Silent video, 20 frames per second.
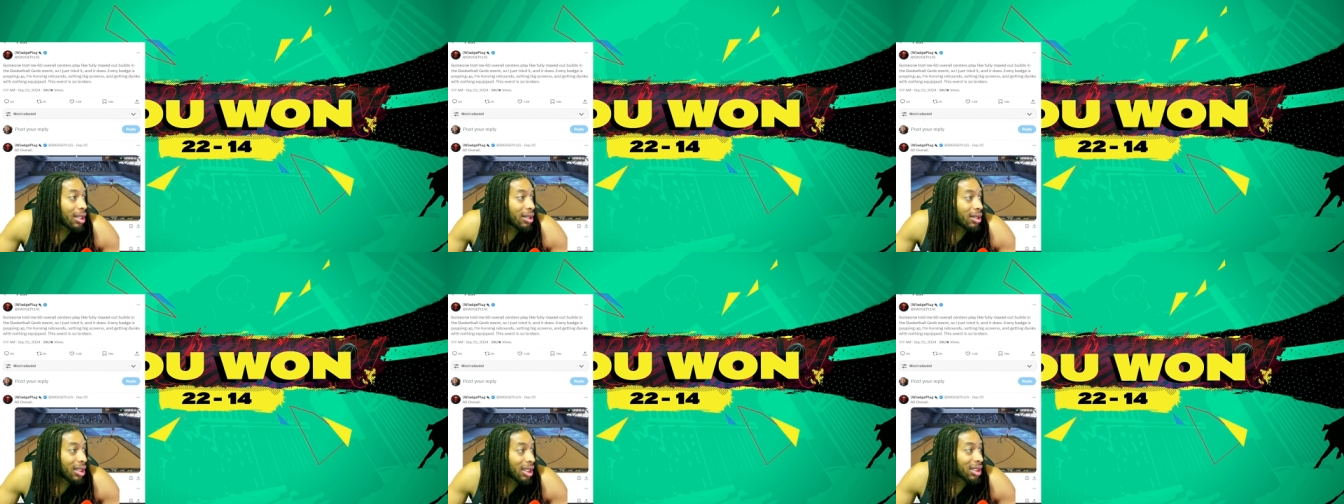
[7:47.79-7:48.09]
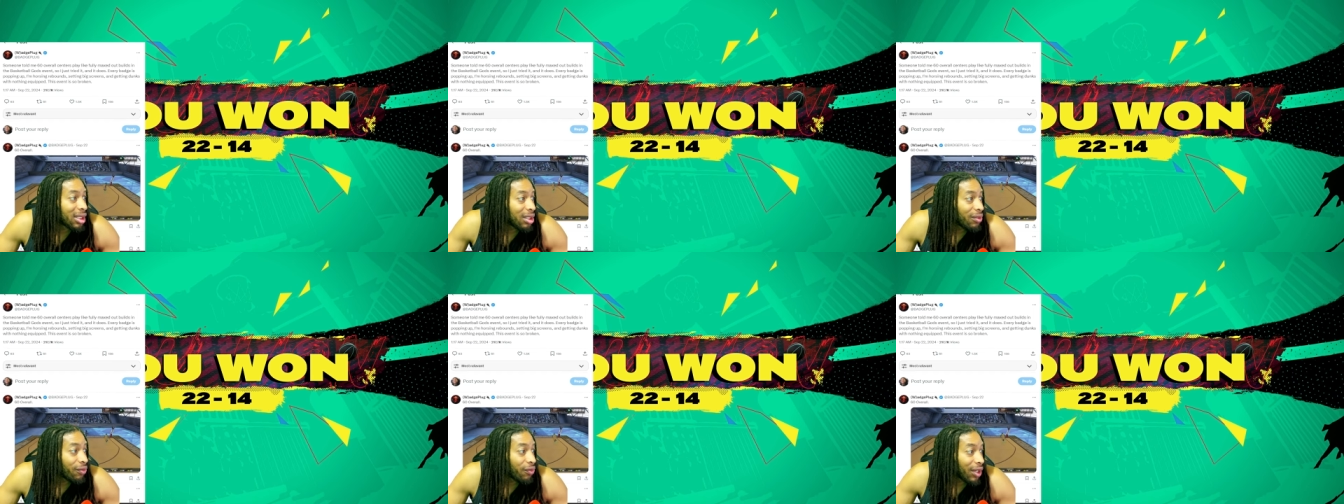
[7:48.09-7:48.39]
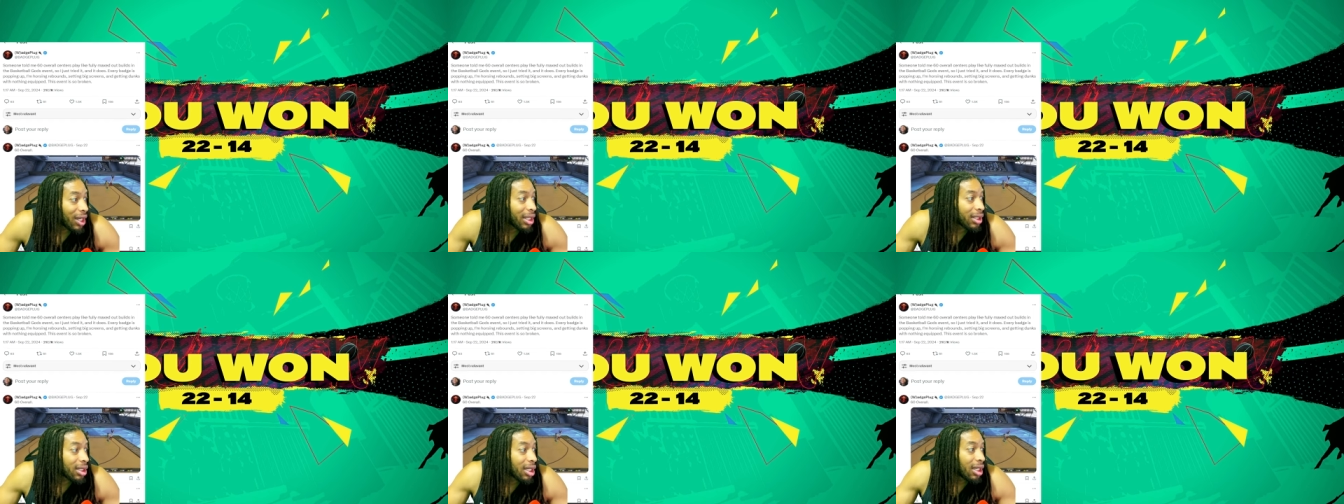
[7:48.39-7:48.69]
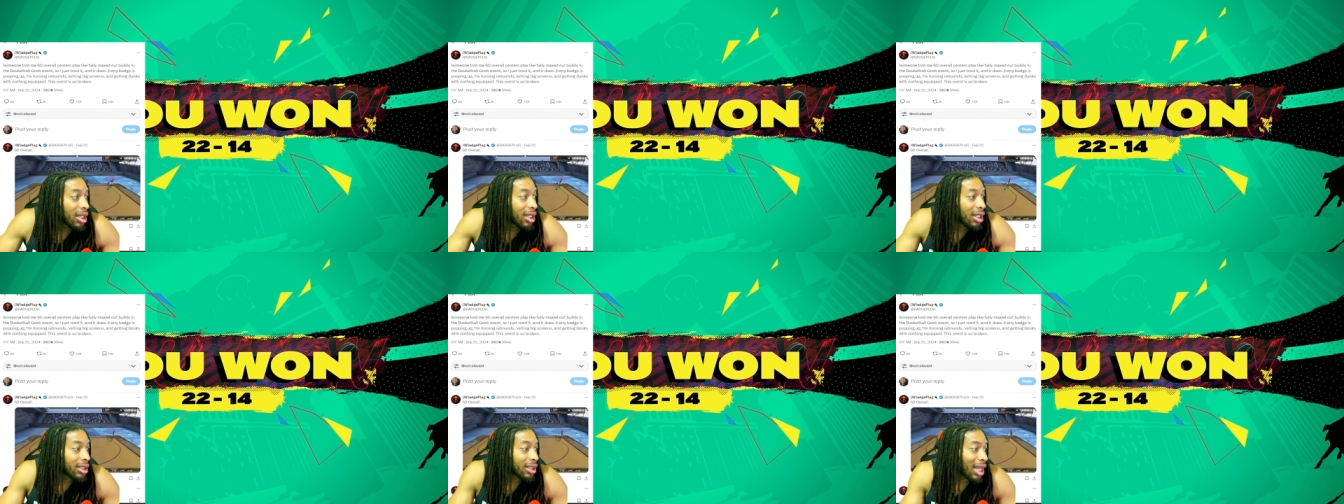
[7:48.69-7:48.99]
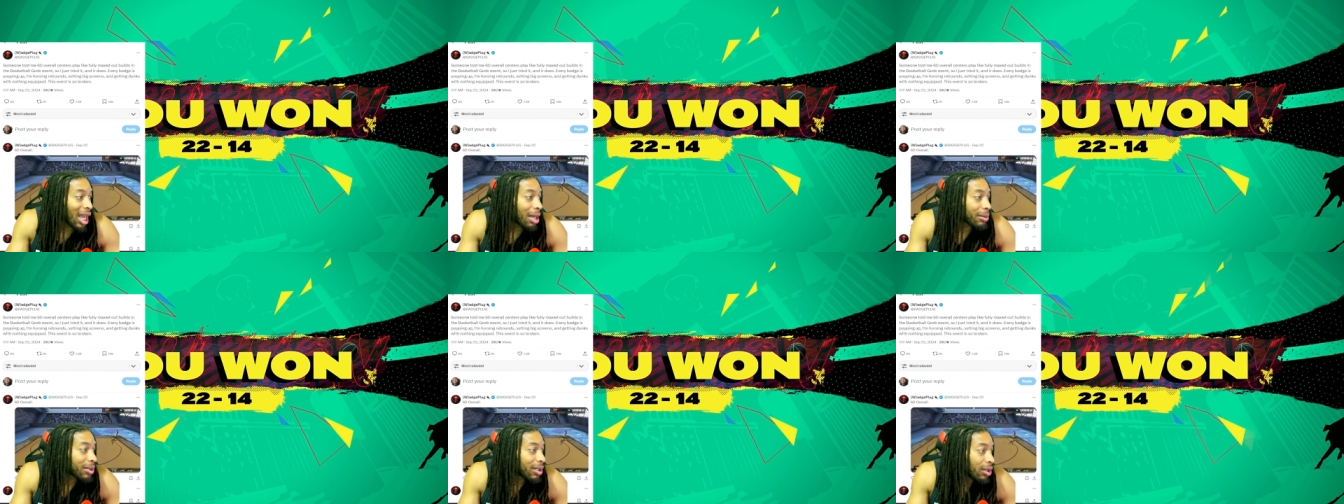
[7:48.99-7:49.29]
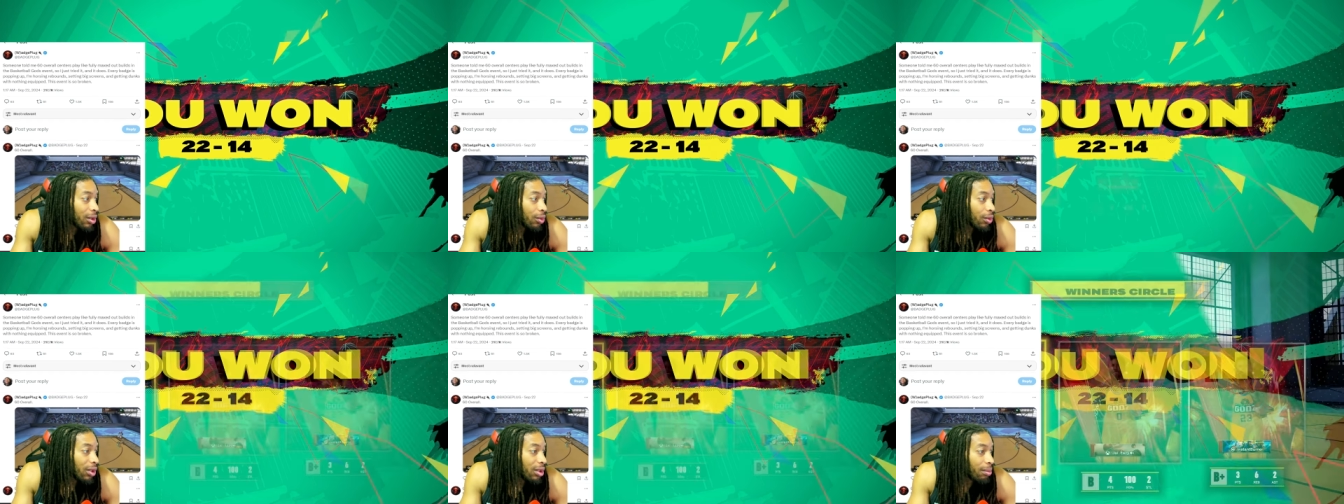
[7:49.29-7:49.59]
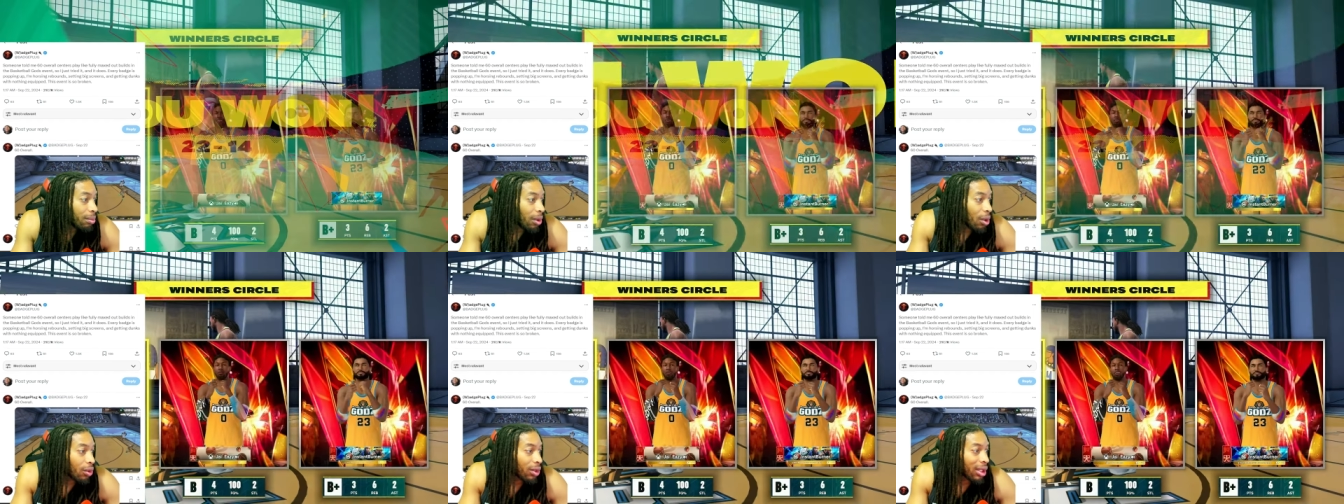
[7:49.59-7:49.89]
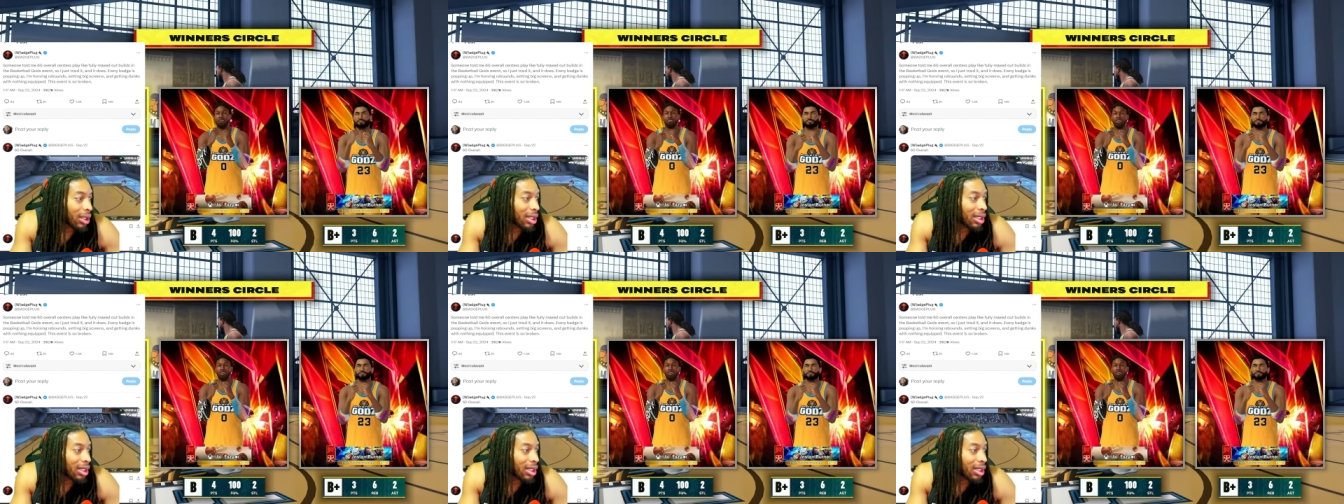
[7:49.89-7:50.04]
This event is absolutely broken.